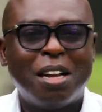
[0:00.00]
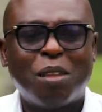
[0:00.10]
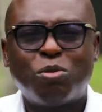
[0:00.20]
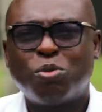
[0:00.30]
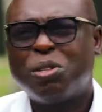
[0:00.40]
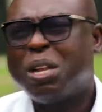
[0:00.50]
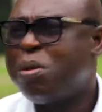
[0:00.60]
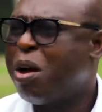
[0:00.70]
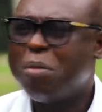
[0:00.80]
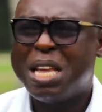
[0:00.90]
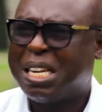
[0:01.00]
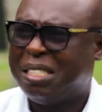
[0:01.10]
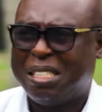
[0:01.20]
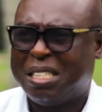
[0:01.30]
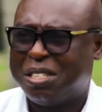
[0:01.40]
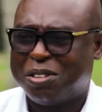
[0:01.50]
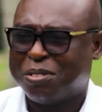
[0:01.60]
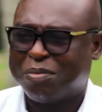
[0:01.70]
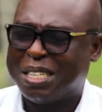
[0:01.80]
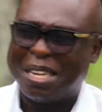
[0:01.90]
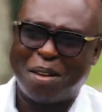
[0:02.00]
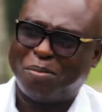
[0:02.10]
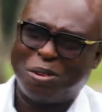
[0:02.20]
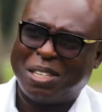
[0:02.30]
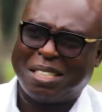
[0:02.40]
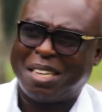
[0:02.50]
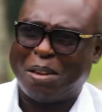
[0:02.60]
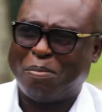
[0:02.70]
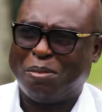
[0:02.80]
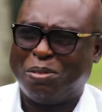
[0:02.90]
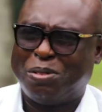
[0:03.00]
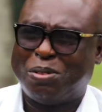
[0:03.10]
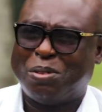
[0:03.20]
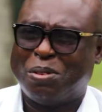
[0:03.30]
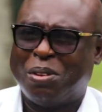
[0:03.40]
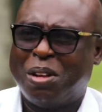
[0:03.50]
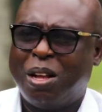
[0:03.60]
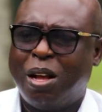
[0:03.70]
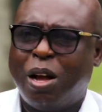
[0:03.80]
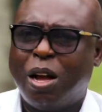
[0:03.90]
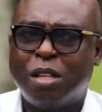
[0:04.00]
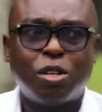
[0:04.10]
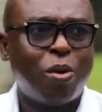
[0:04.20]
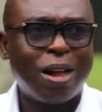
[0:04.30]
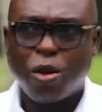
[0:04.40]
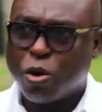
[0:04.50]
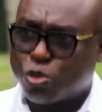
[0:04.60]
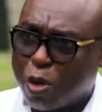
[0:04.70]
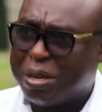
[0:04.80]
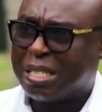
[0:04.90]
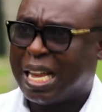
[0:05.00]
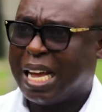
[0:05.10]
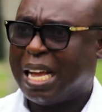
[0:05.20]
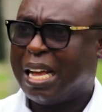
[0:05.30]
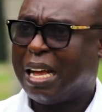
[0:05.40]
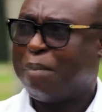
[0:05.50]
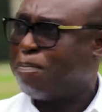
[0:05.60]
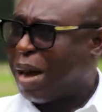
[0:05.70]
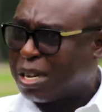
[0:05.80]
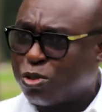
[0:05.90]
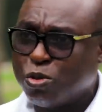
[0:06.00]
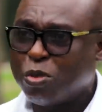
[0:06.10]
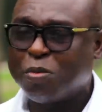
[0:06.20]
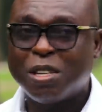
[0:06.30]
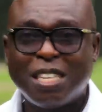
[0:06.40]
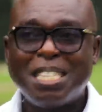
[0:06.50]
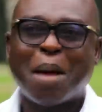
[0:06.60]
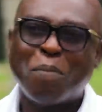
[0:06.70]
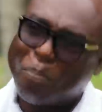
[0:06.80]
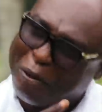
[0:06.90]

No, so they will make it, you know. I'm not that type. So it's a one or so, Miss Back to missing Yamim